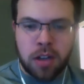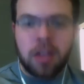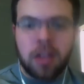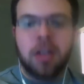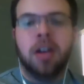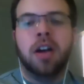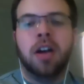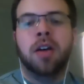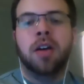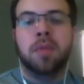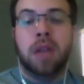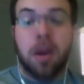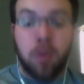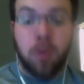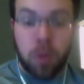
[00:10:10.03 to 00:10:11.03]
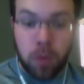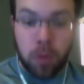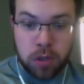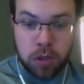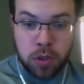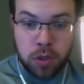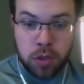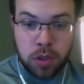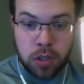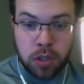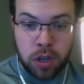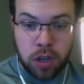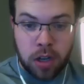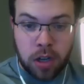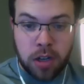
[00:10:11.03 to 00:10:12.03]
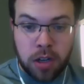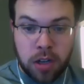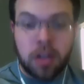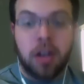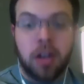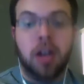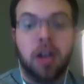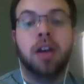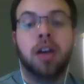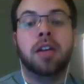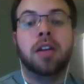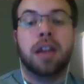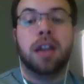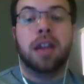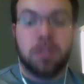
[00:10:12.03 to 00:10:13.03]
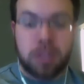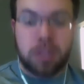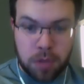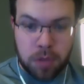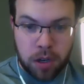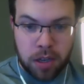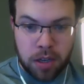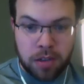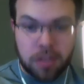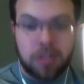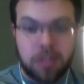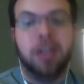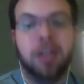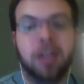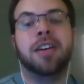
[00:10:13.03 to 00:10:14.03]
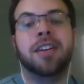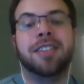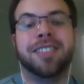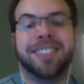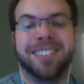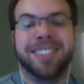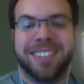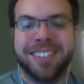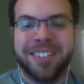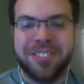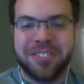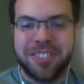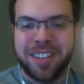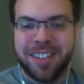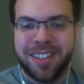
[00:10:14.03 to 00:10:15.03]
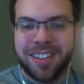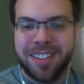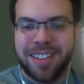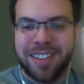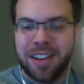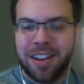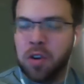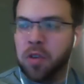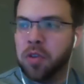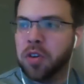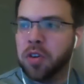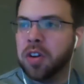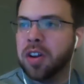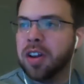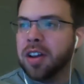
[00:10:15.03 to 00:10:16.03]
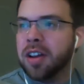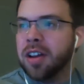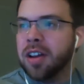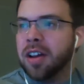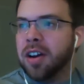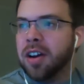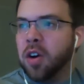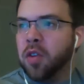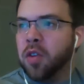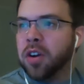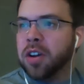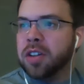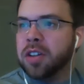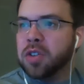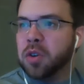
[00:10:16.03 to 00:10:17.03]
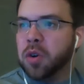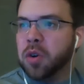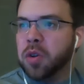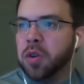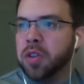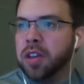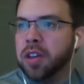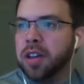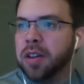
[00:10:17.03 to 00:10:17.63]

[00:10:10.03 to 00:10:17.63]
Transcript: Now we want you to talk. Now stop talking. That over control thing.